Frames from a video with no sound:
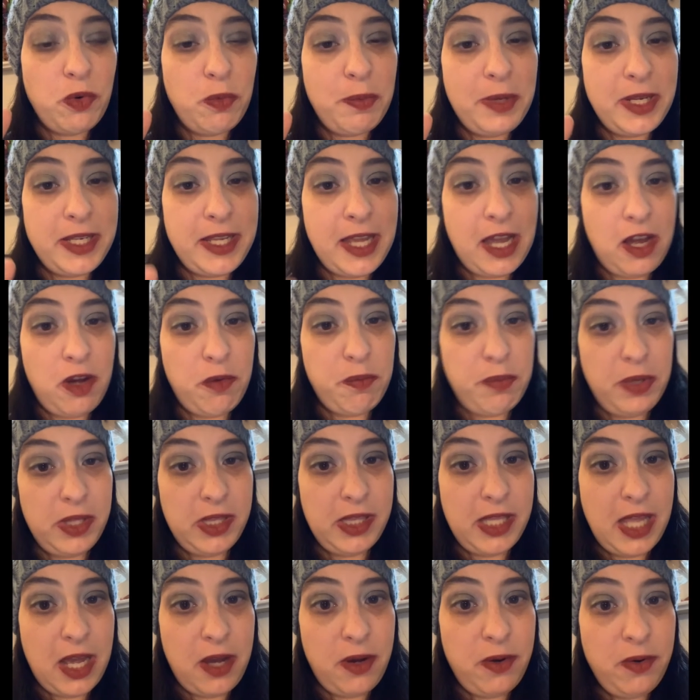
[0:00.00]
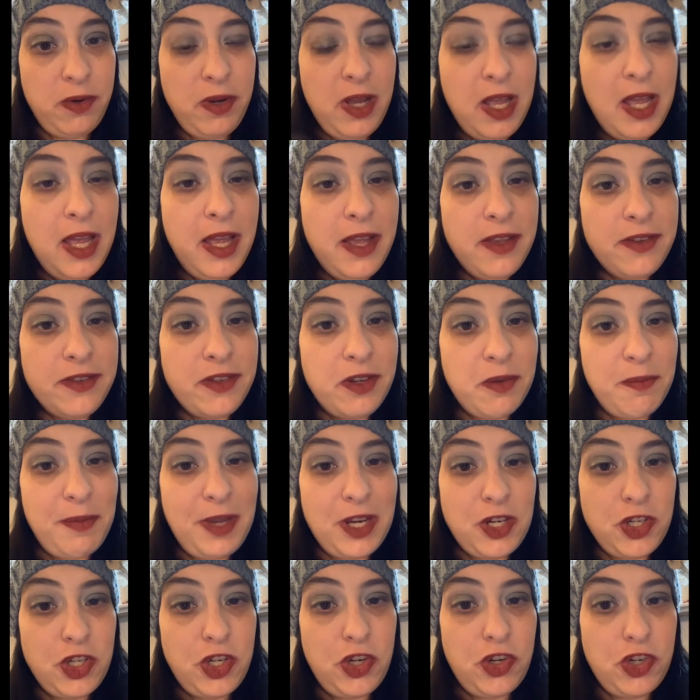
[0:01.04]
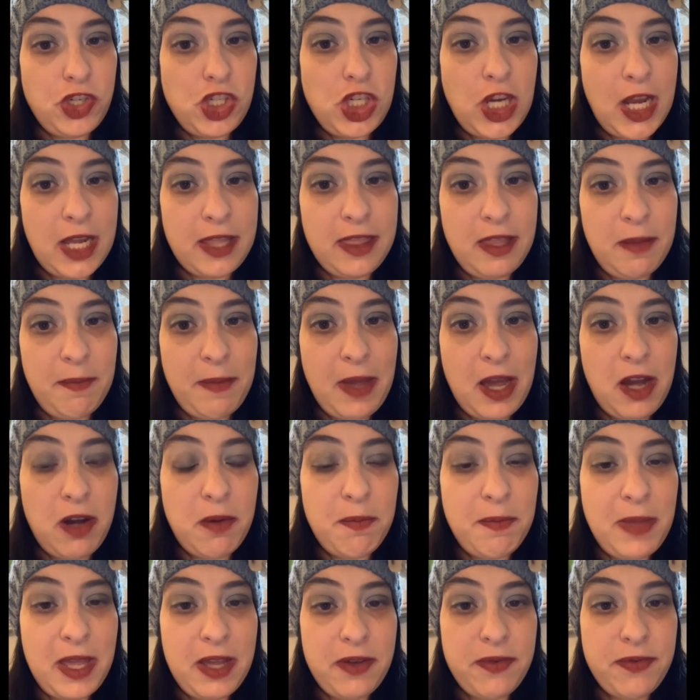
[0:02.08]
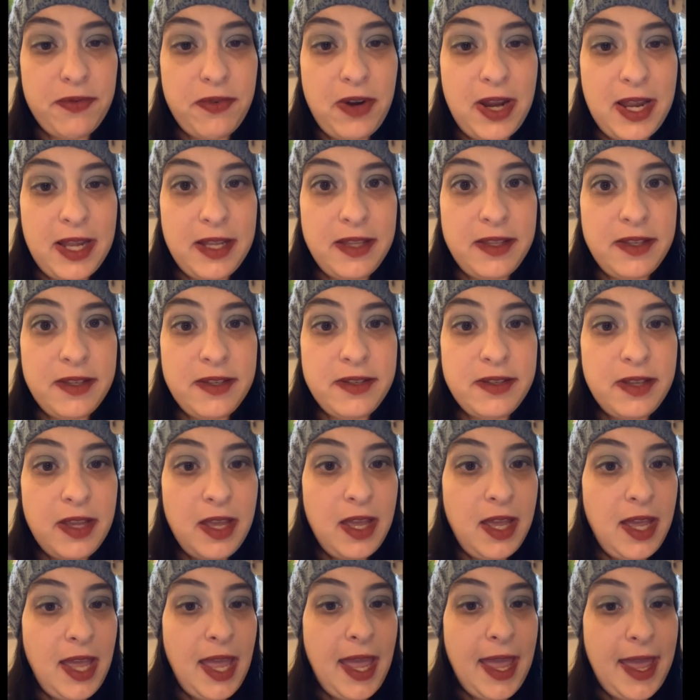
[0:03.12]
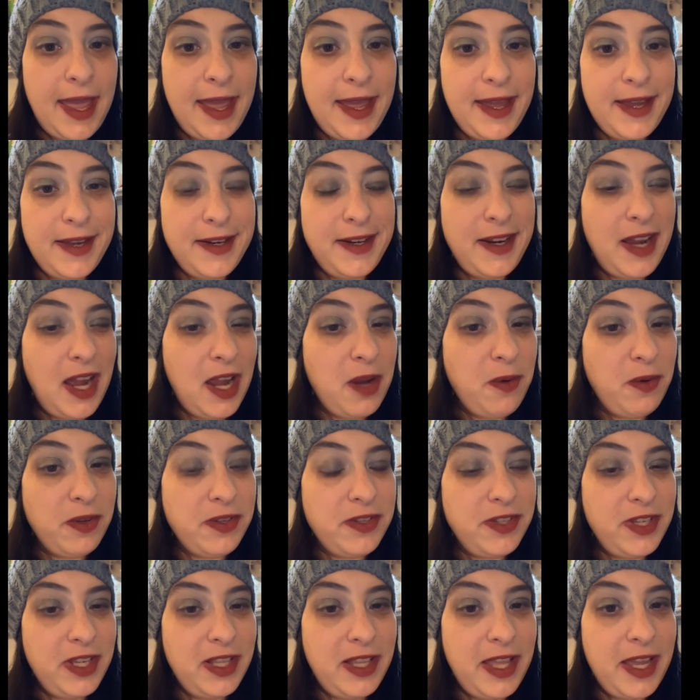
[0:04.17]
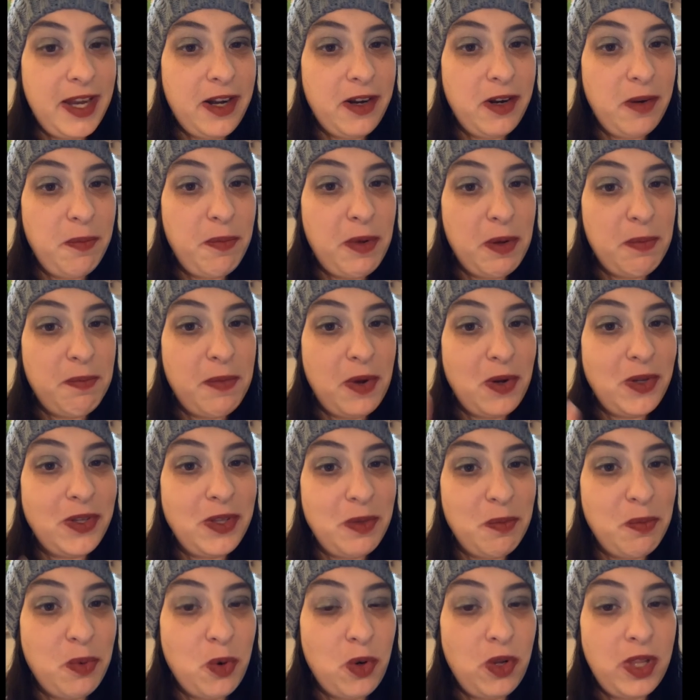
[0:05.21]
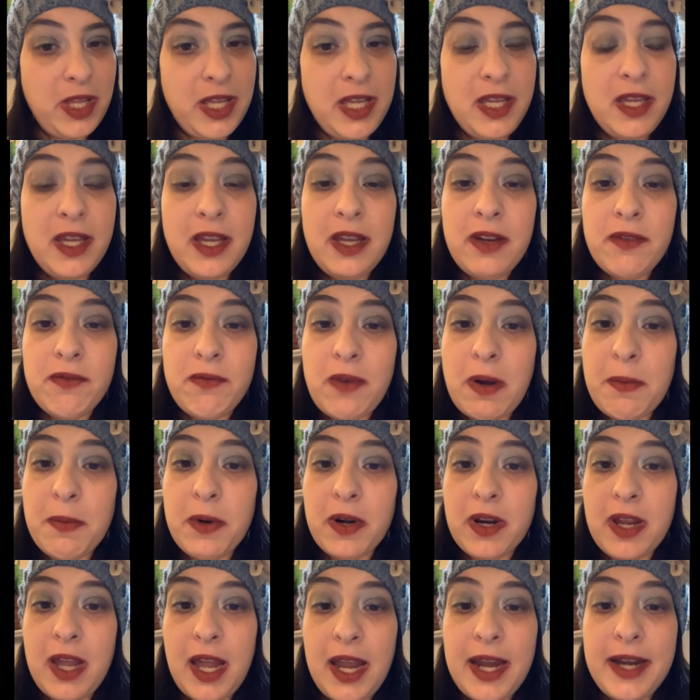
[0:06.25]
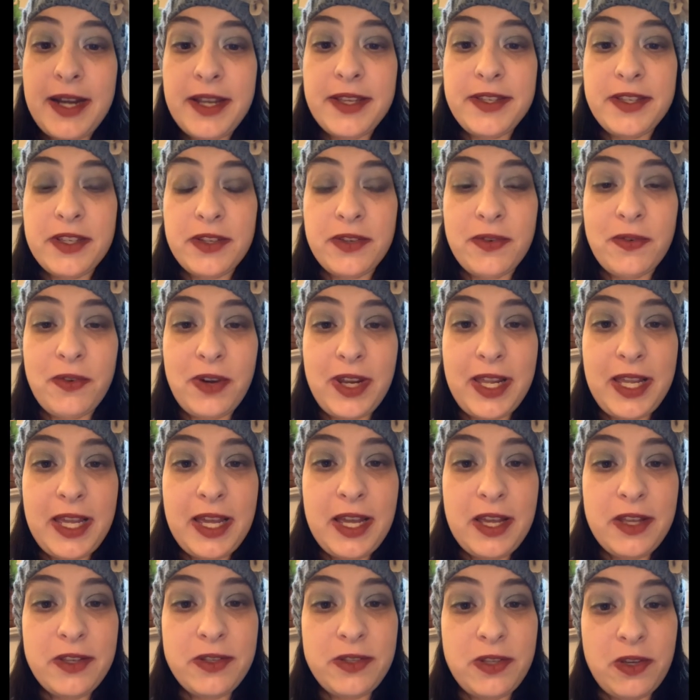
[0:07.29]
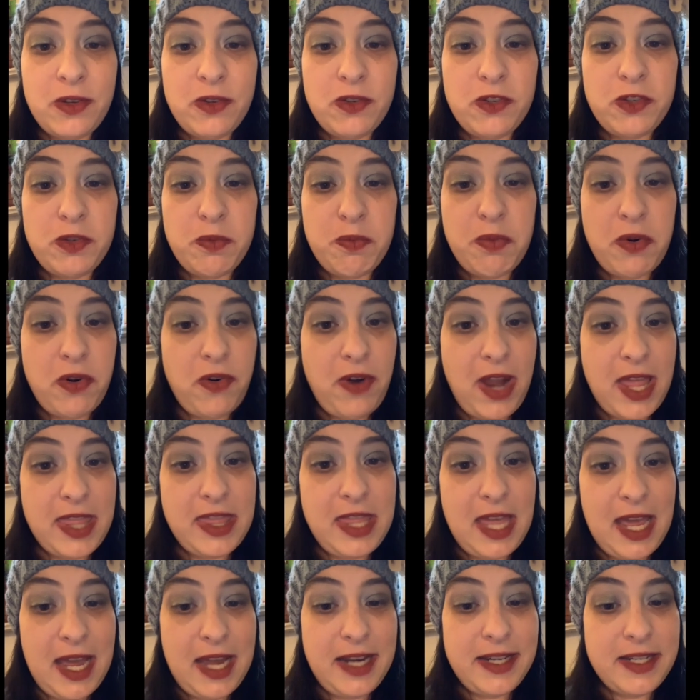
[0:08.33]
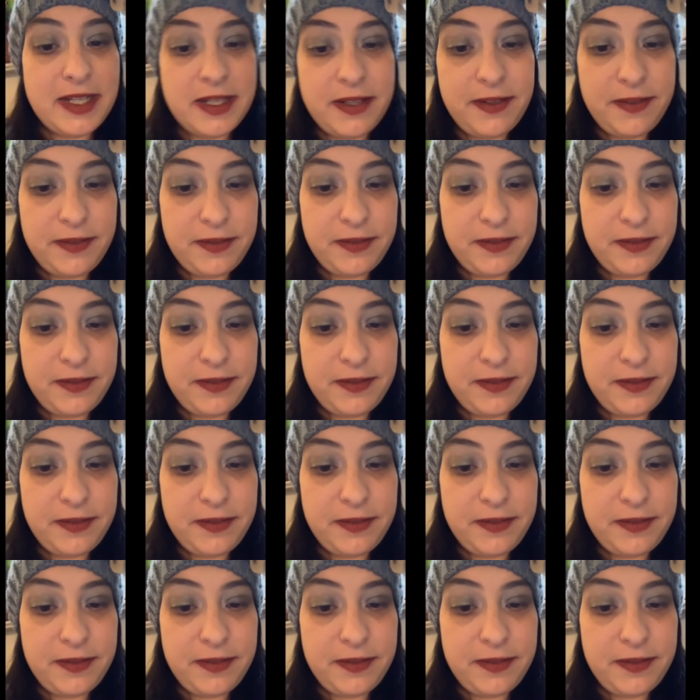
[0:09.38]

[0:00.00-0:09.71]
will be down below, so make sure you check them out. Make friends. And I will see you later, but most importantly, remember, kindness is free, so spread that.